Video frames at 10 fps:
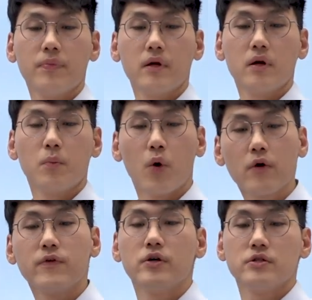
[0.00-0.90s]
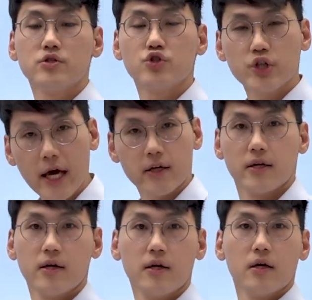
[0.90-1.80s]
more of a check
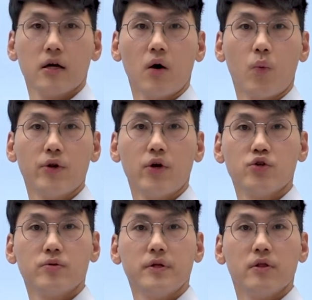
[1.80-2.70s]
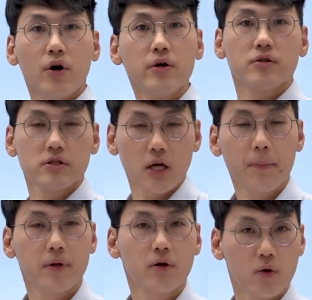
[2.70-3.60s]
whether you've been learning this
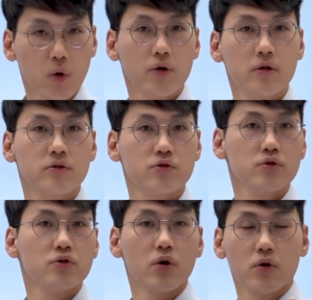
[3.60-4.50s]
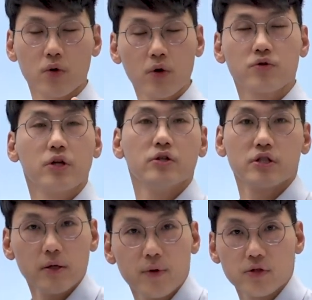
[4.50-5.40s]
topic according to their
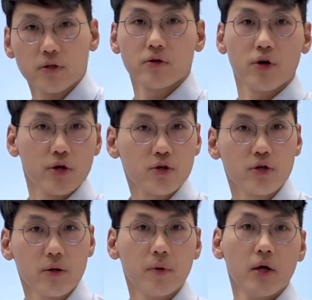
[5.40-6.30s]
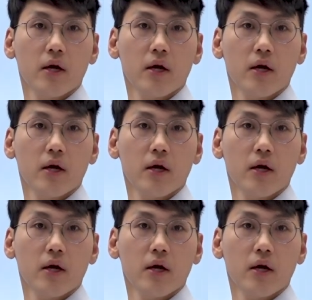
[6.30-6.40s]
syllabus and curriculum.